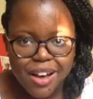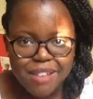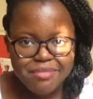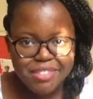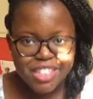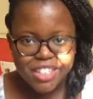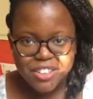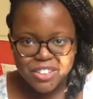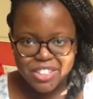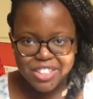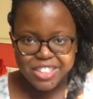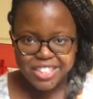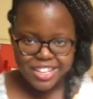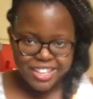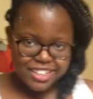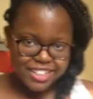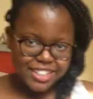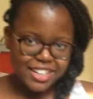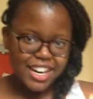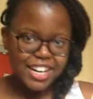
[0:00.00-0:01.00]
um, another
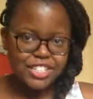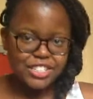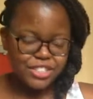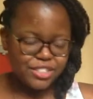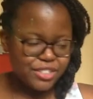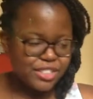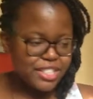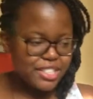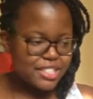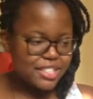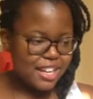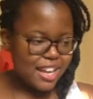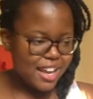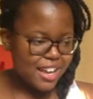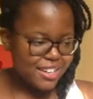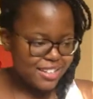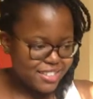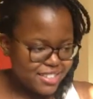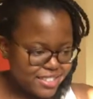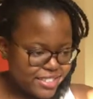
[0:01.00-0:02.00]
thing that I do is
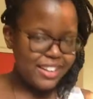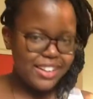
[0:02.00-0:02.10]
that